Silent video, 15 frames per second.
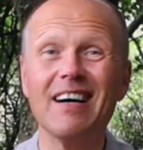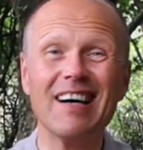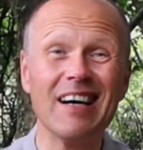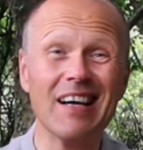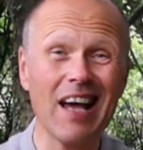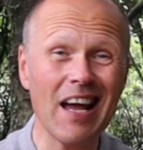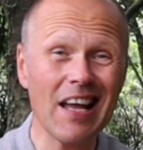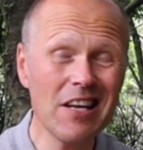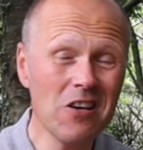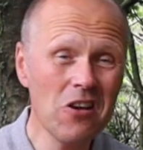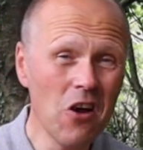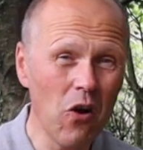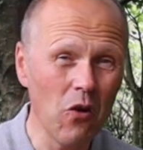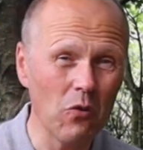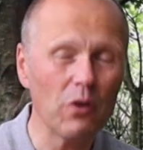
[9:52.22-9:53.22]
And I
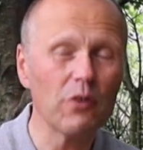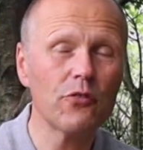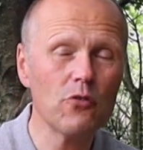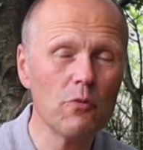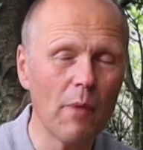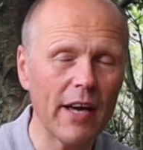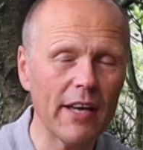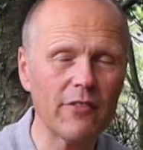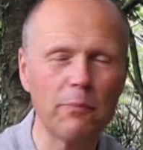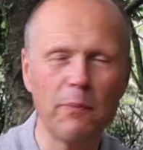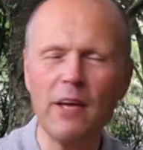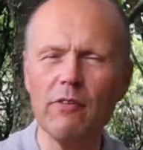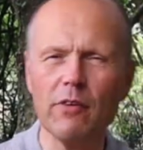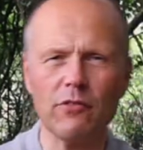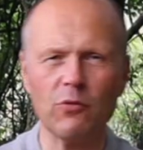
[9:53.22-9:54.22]
know through my
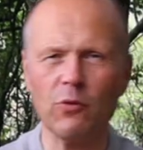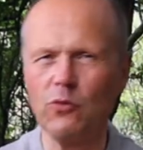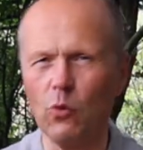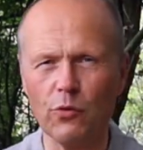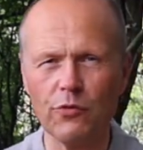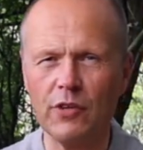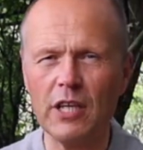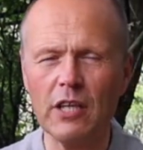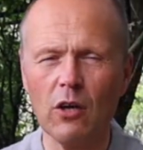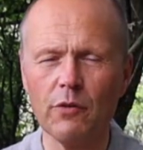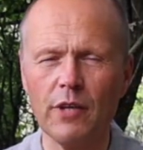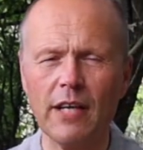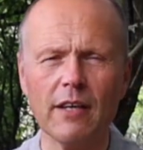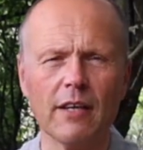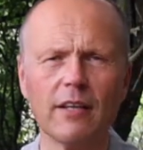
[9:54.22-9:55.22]
experience with North Sea
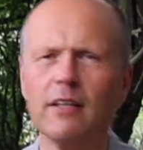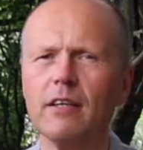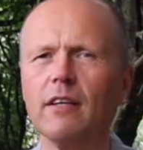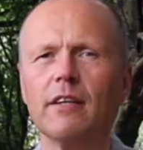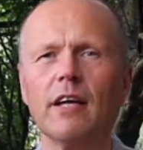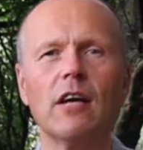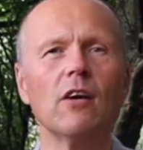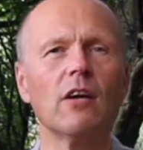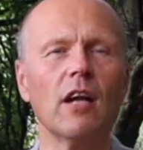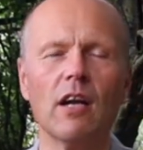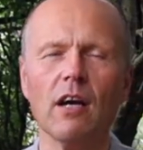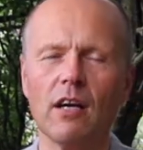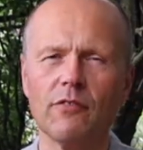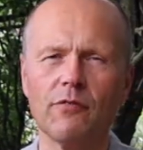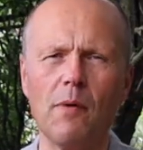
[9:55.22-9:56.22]
clothing, they're going to
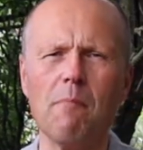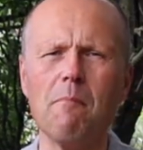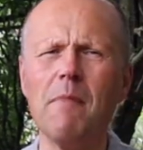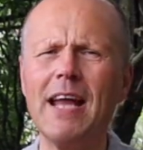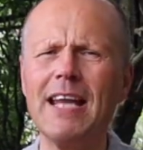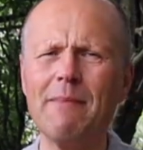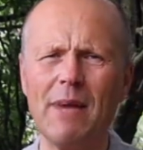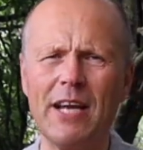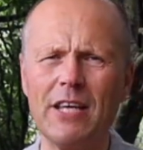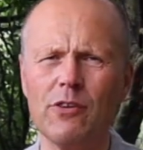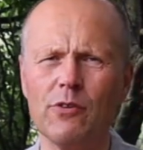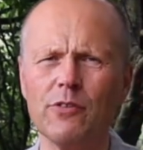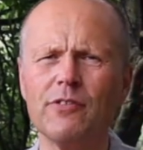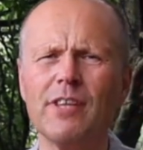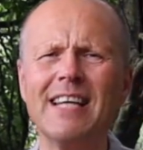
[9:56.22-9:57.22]
last for many, many
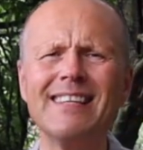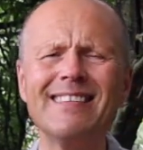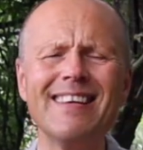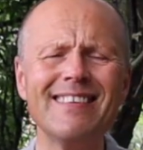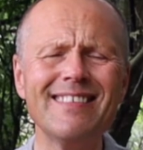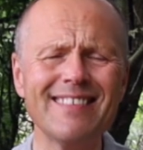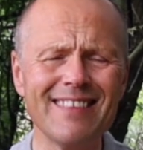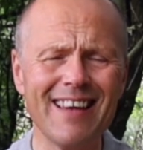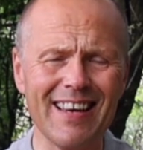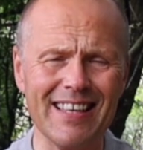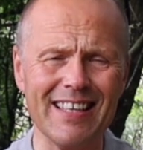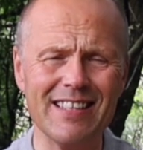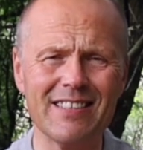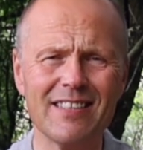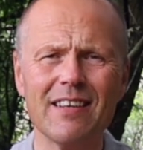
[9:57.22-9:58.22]
years. They're
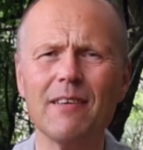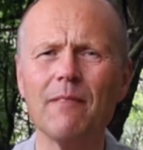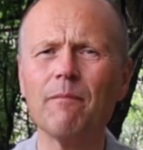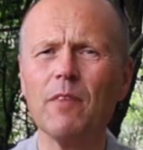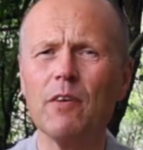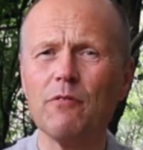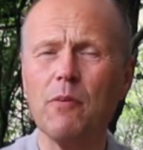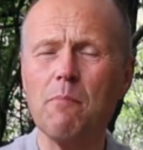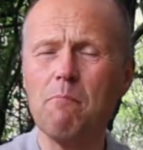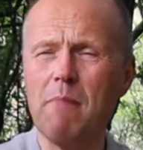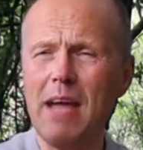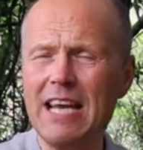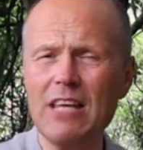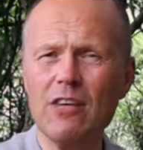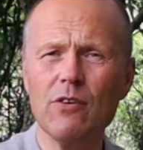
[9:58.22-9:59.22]
designed for
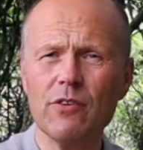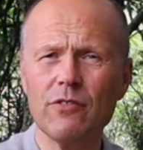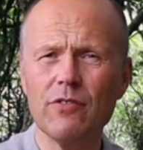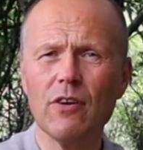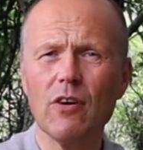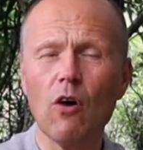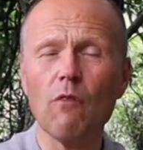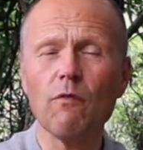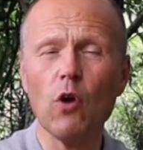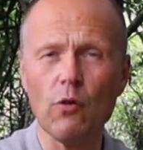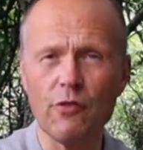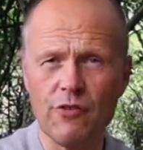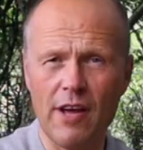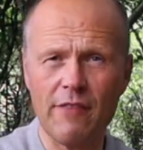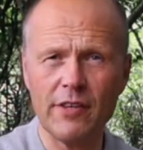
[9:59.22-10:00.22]
many years of
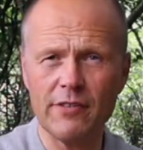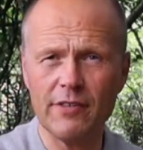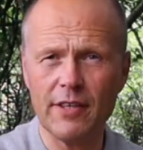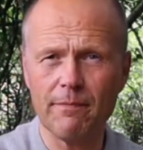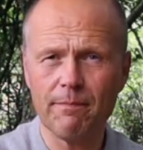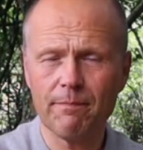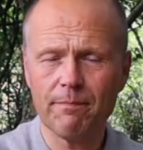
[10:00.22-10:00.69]
longevity.